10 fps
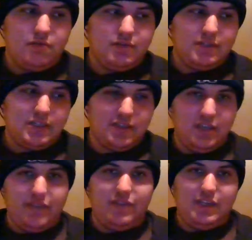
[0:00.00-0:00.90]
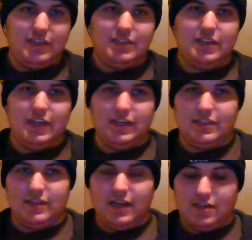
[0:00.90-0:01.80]
sleeve these
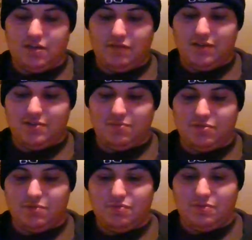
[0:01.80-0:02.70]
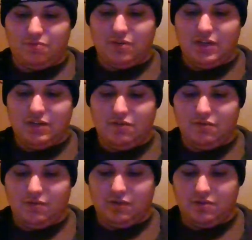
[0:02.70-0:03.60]
things and actually run some pretty
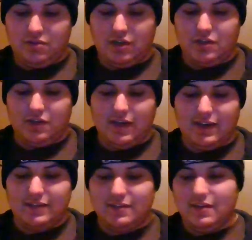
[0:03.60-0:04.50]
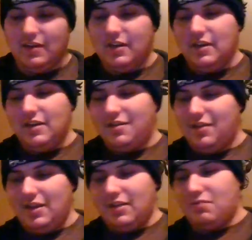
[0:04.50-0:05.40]
cool little structure decks.
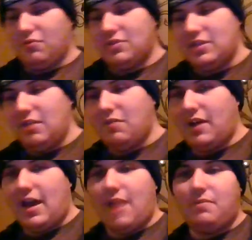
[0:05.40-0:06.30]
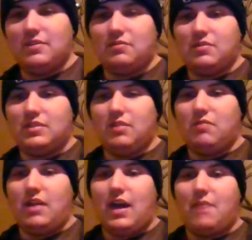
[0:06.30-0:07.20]
And we'll see what happens. We'll see
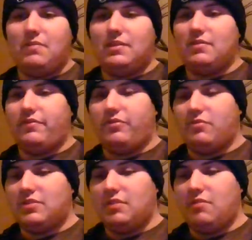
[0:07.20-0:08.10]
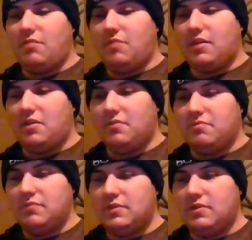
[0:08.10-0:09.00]
what happens of it. We'll see what it
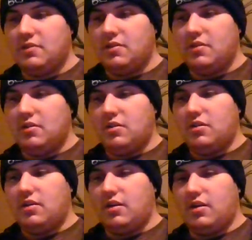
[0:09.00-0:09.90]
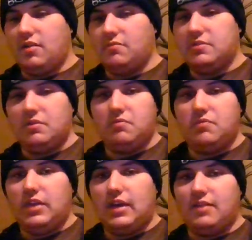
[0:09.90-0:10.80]
becomes. So,
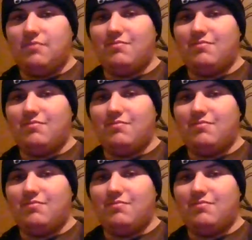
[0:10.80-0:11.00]
yeah.